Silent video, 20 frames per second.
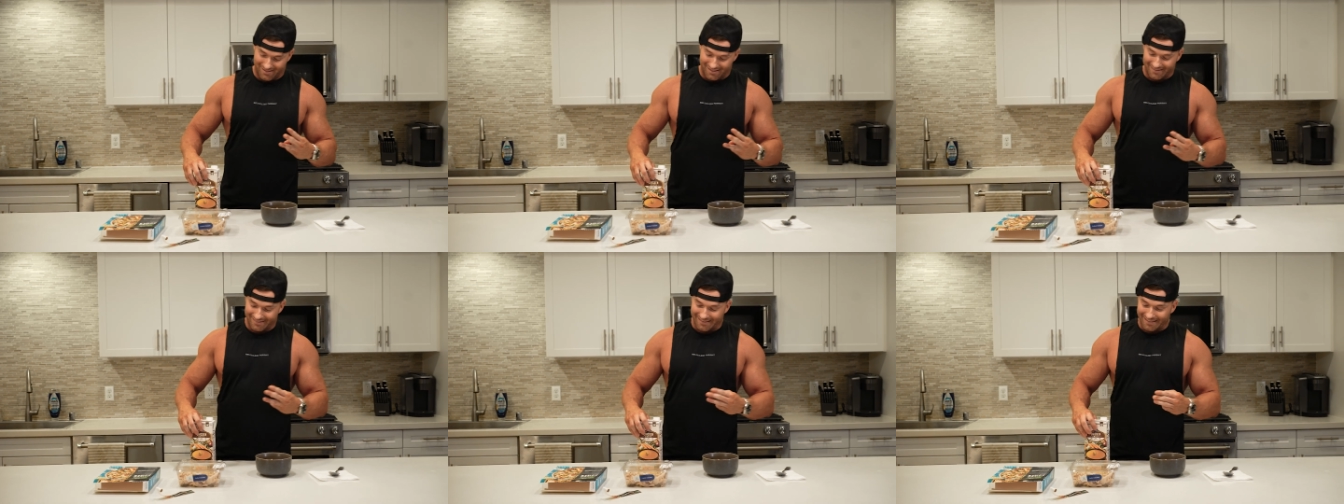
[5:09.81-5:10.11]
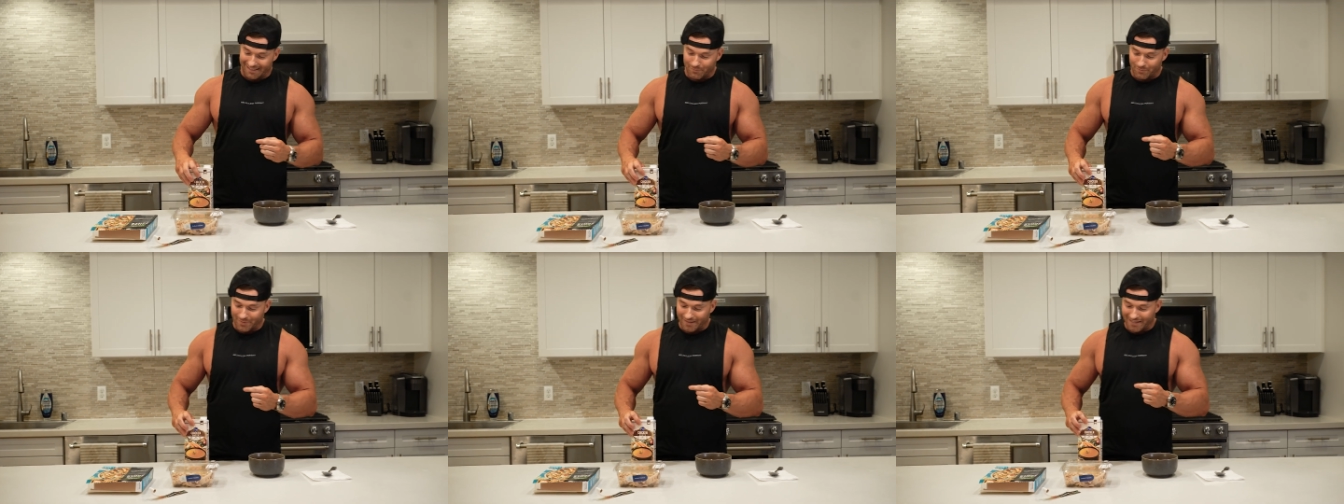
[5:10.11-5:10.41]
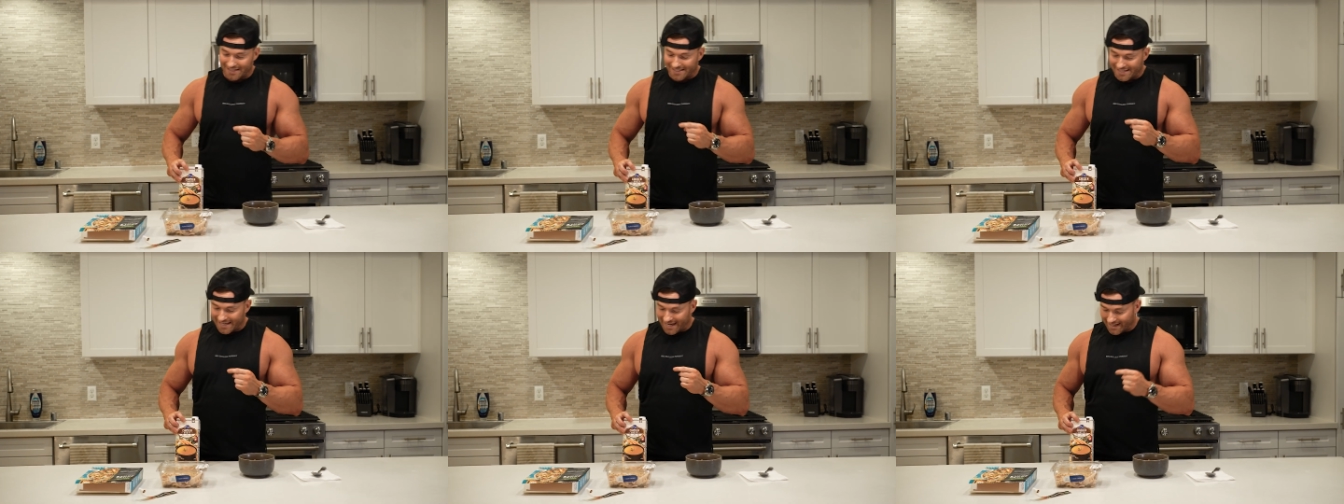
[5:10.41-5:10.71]
is gonna be
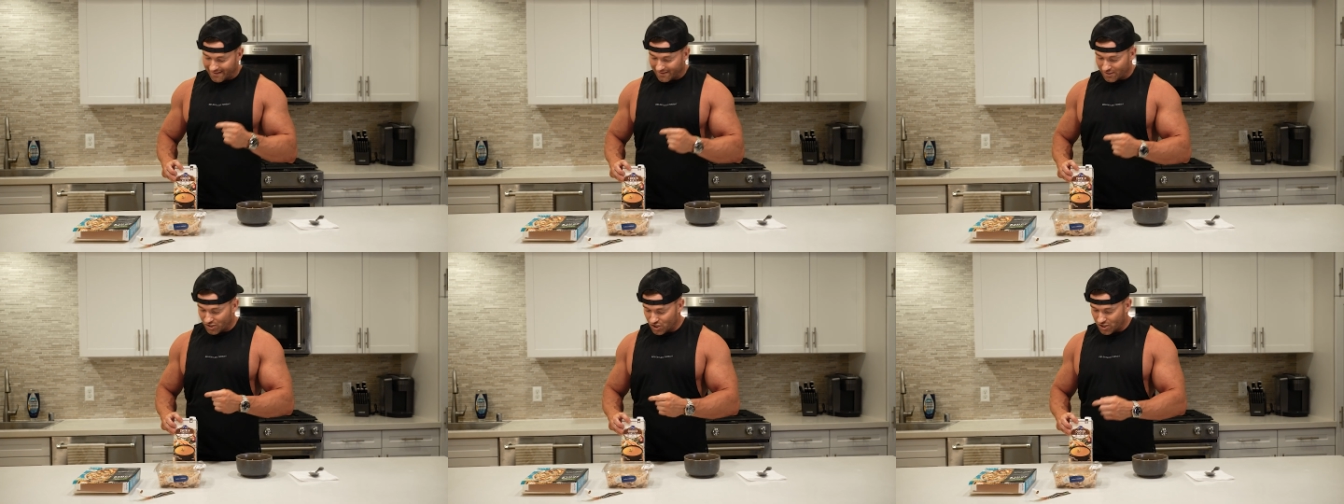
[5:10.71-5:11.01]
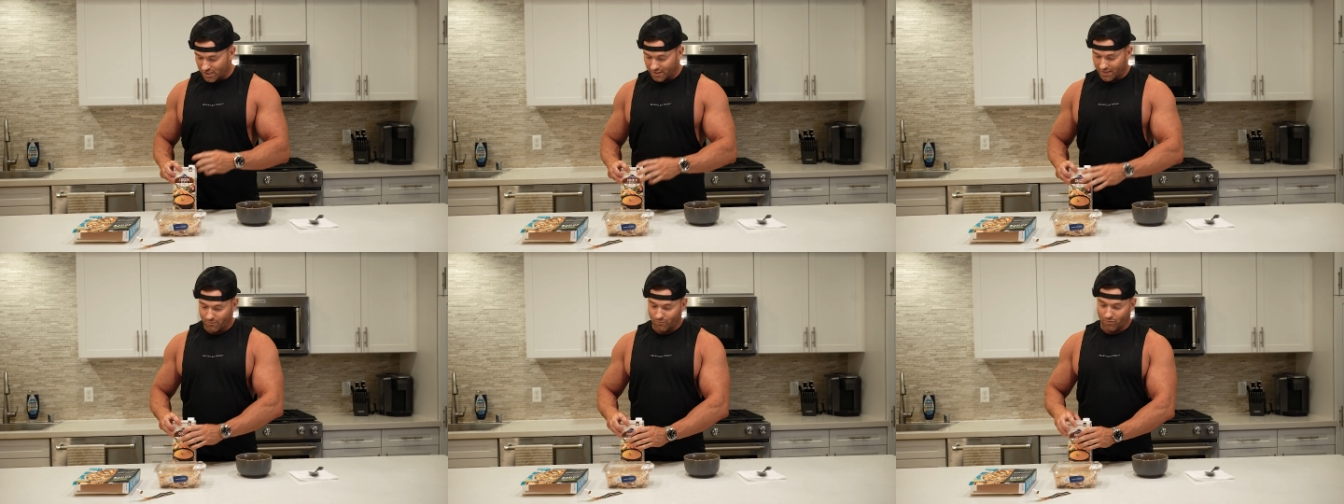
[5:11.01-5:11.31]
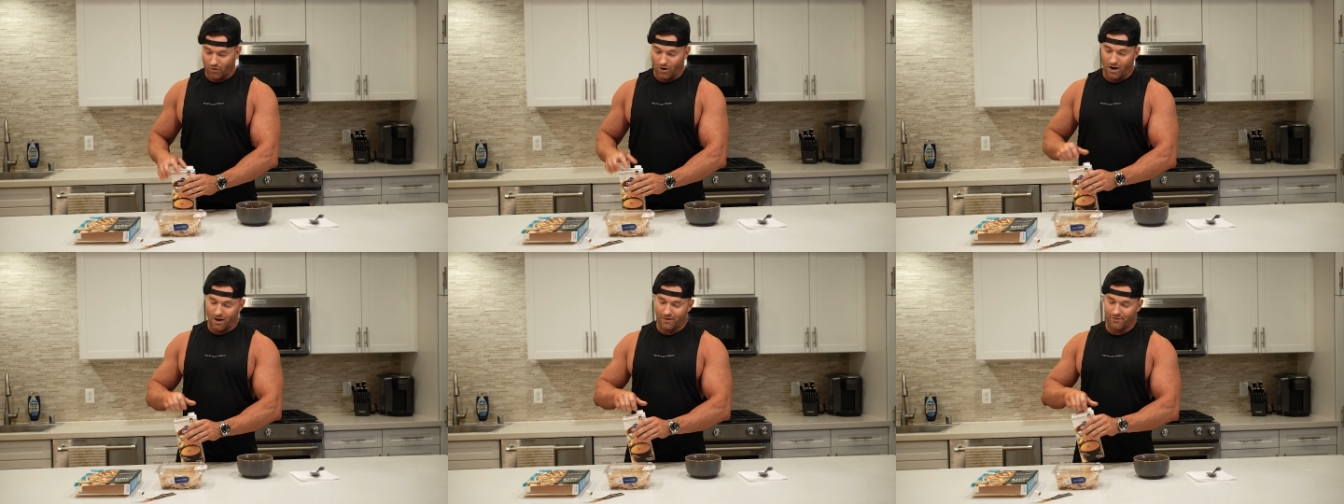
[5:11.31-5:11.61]
to take the chicken
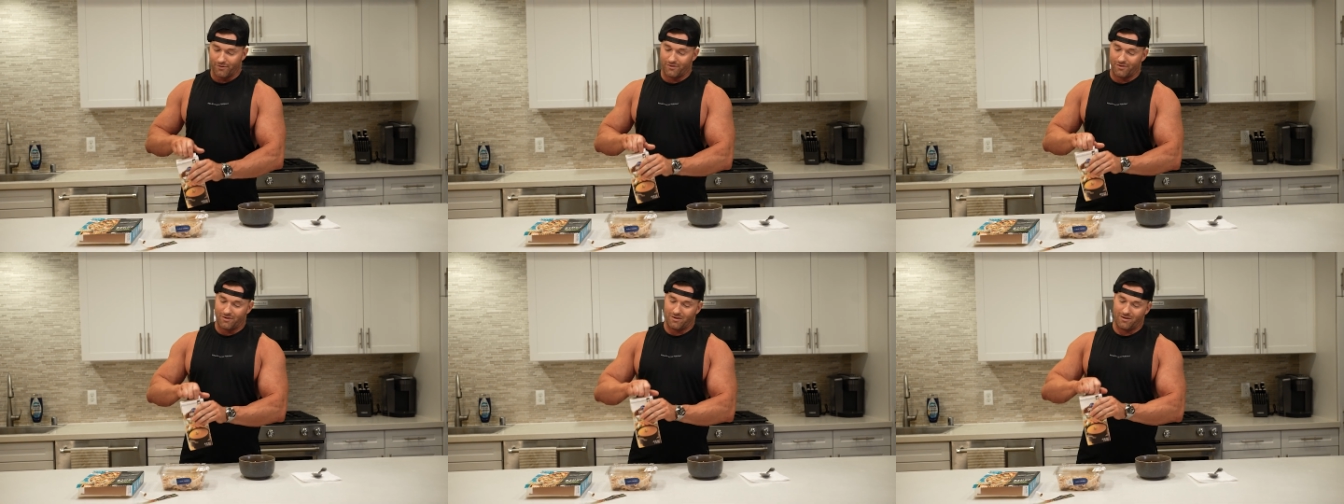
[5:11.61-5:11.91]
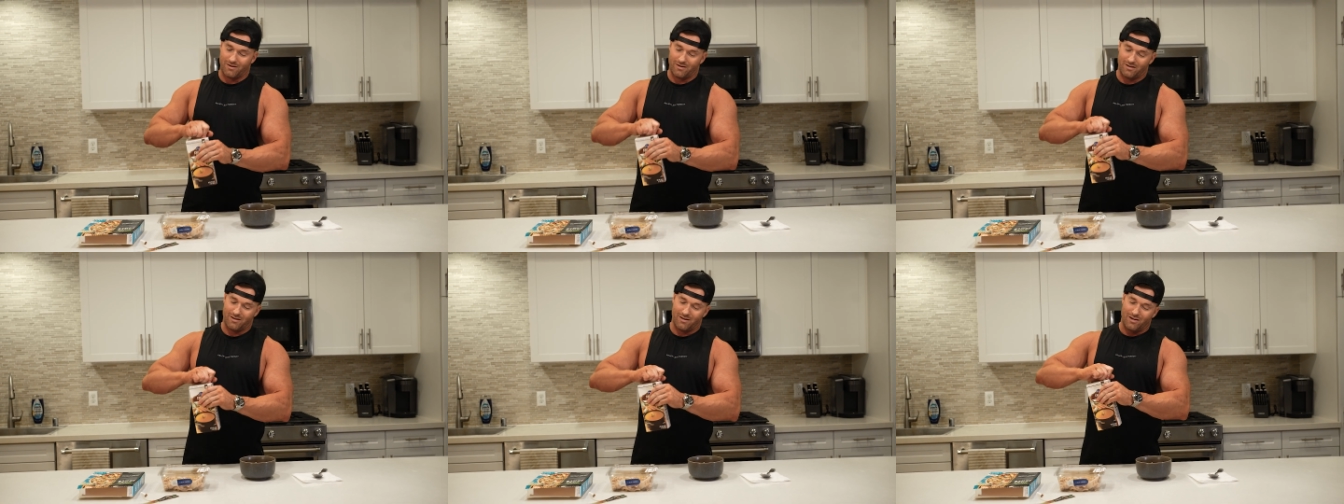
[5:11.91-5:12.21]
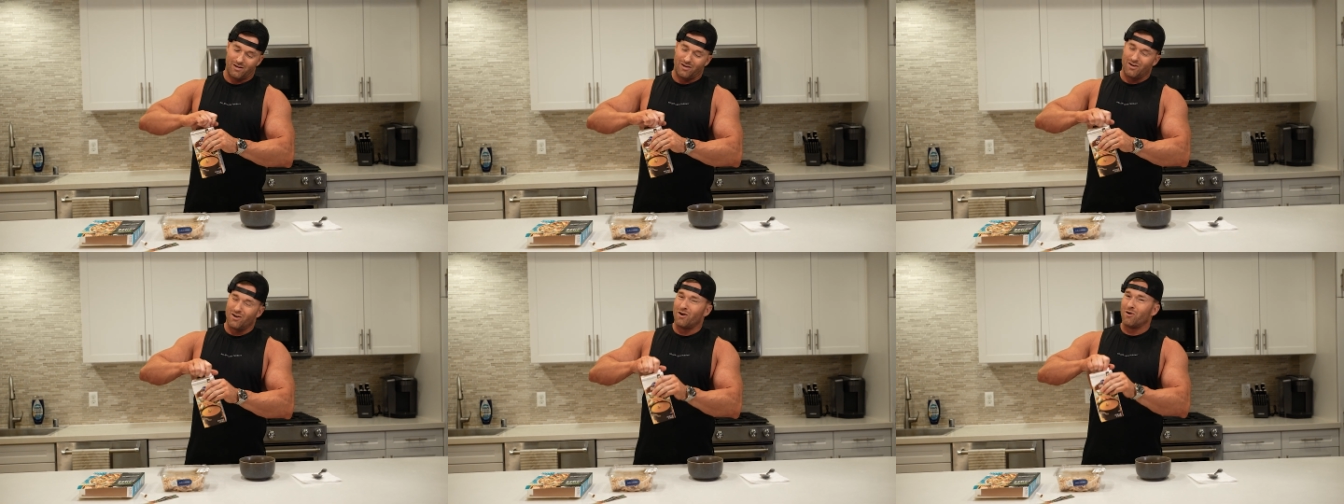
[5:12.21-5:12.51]
broth.
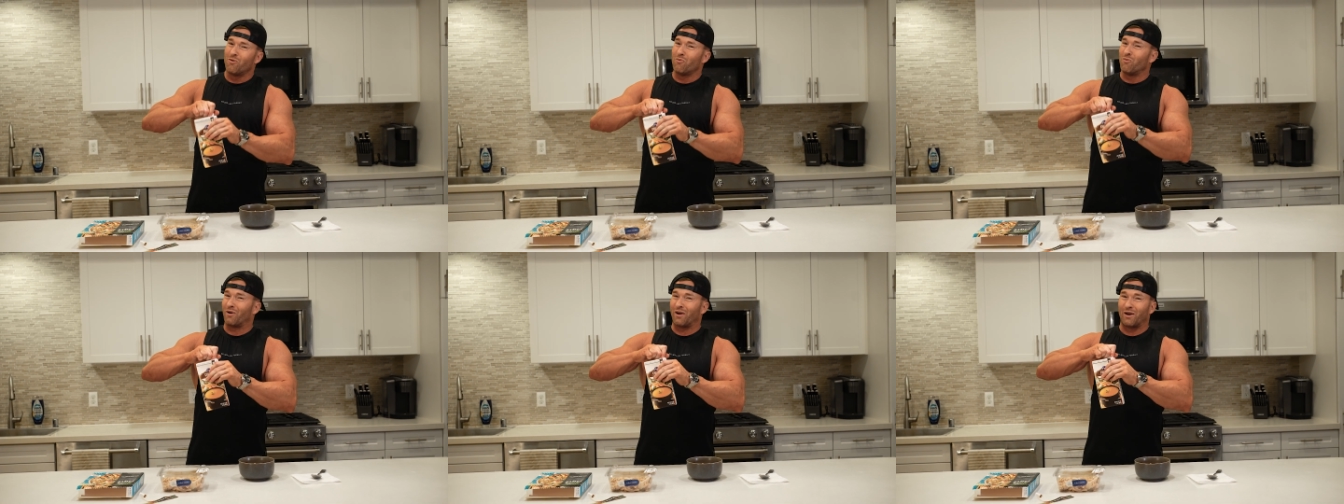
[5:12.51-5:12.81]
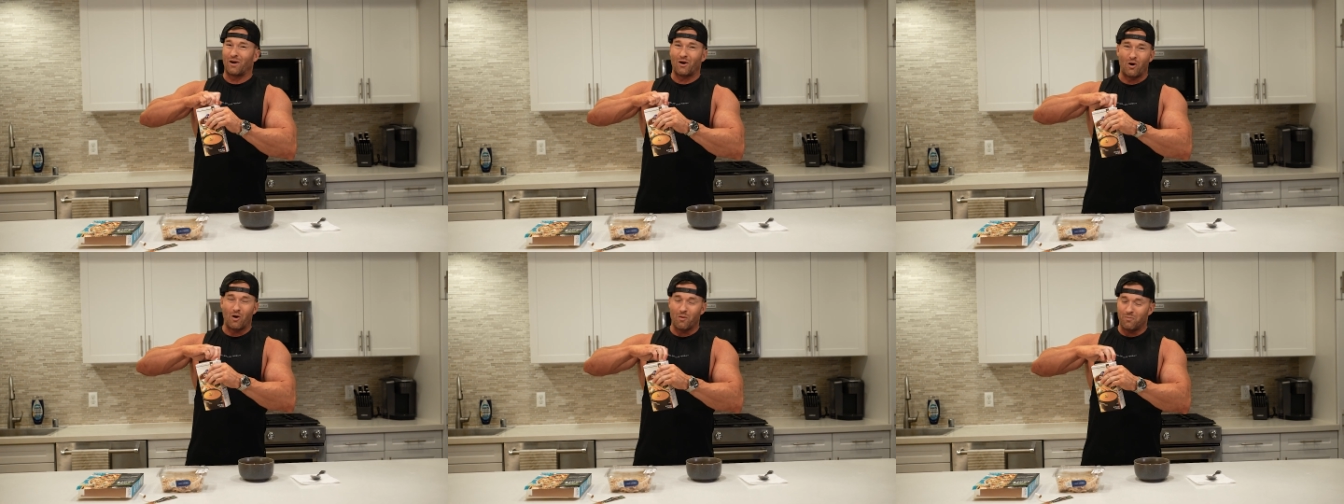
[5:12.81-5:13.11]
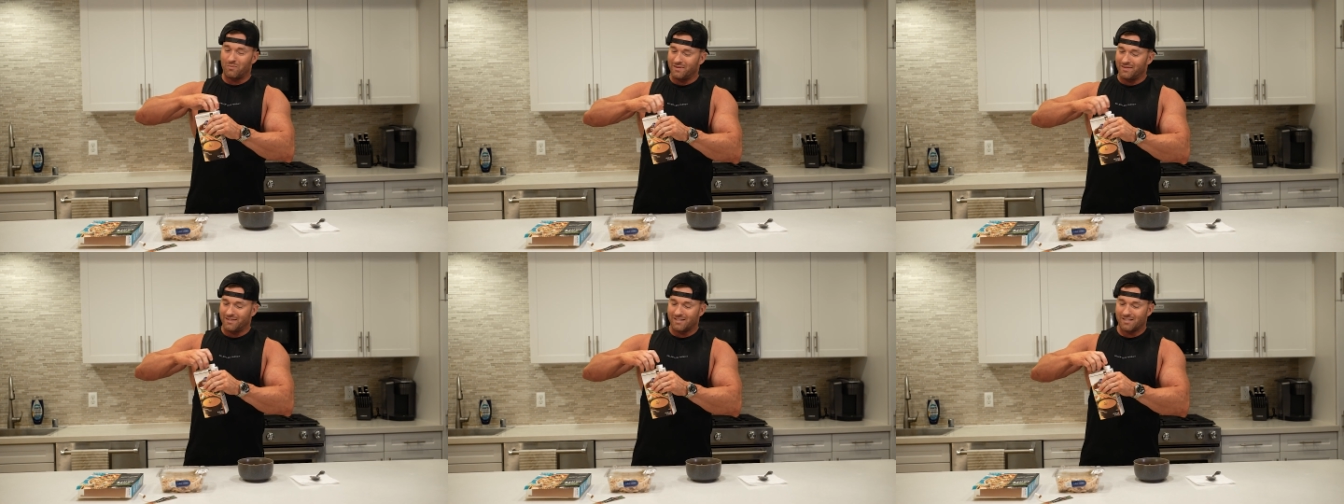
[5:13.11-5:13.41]
We're gonna
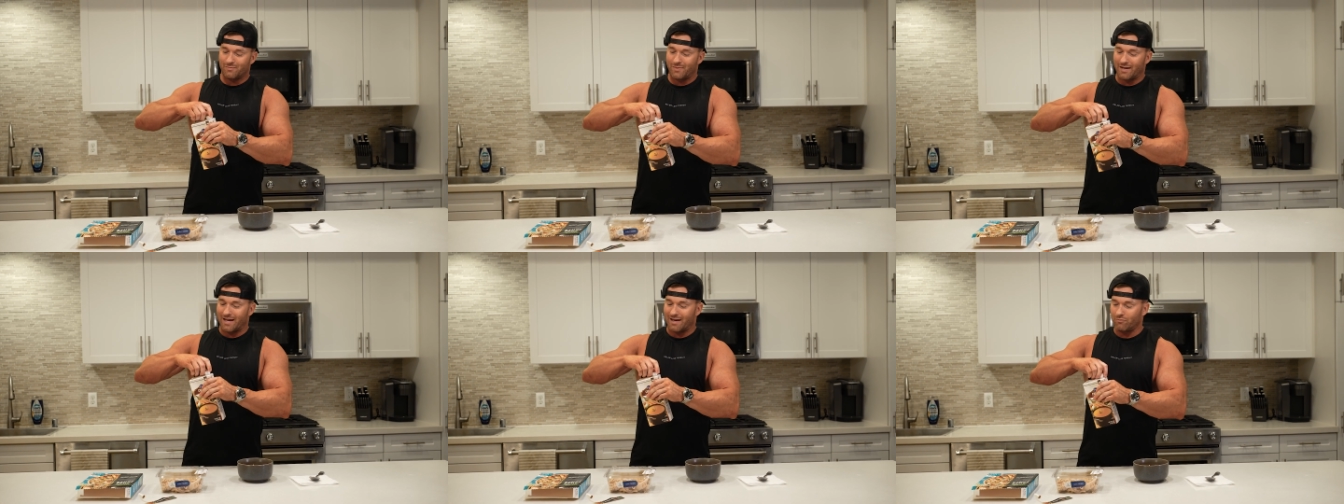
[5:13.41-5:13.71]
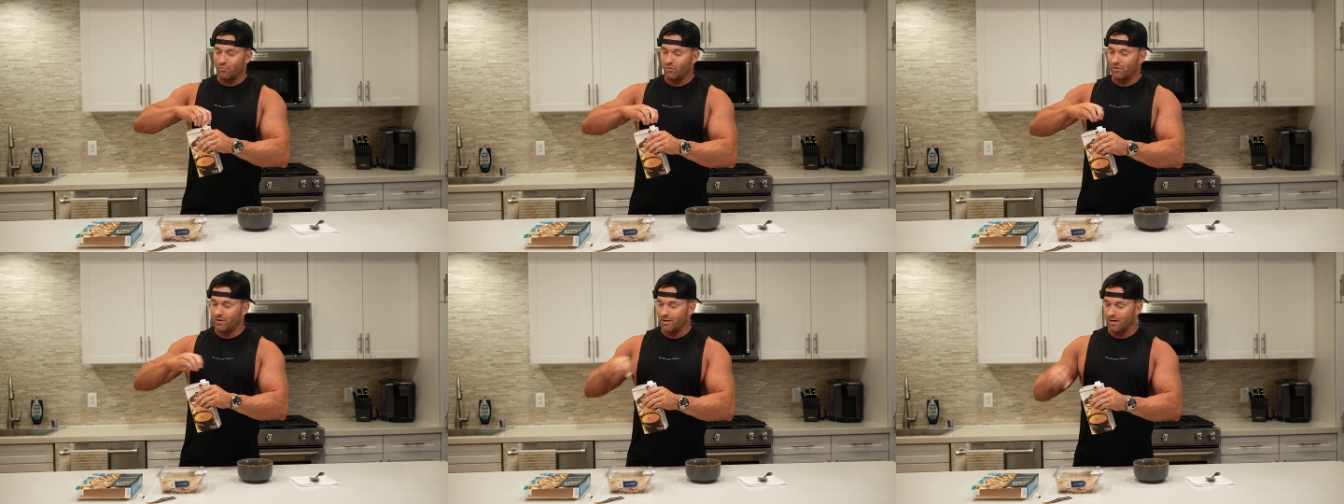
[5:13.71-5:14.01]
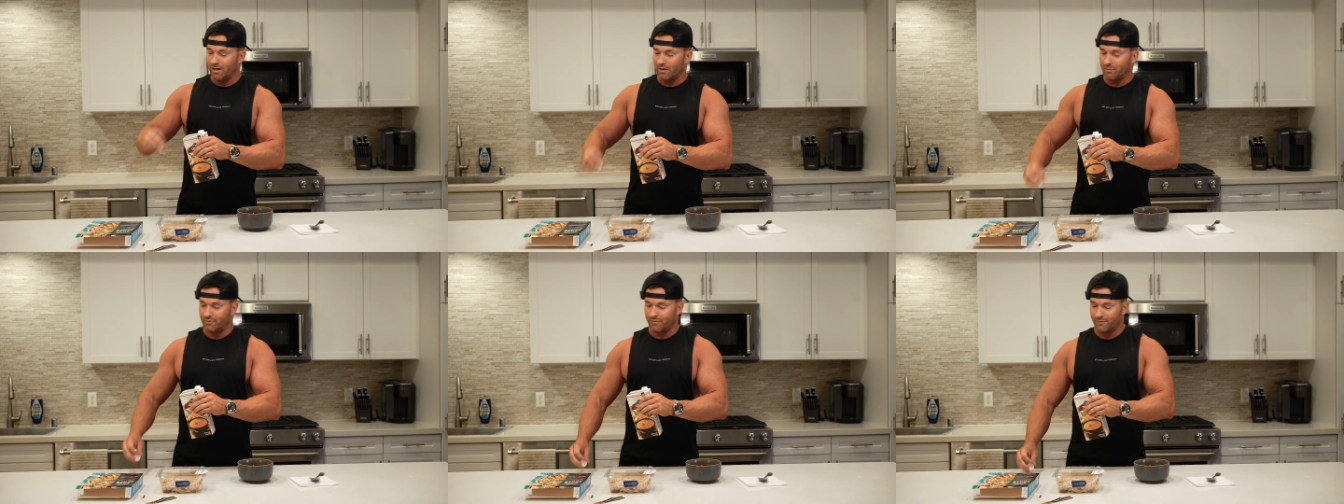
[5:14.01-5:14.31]
open this bad boy
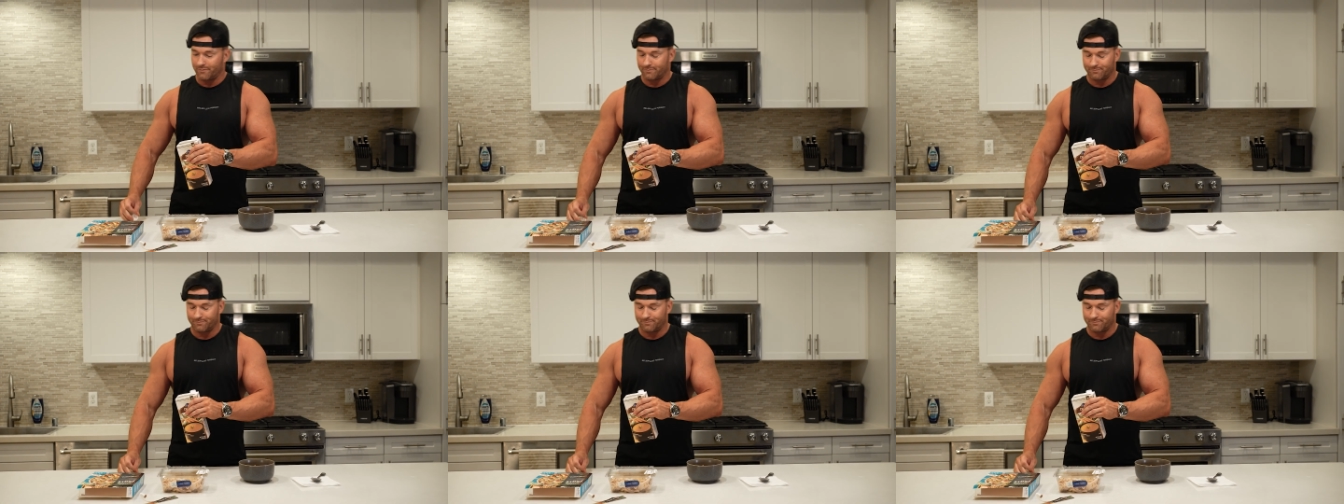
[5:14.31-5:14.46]
up,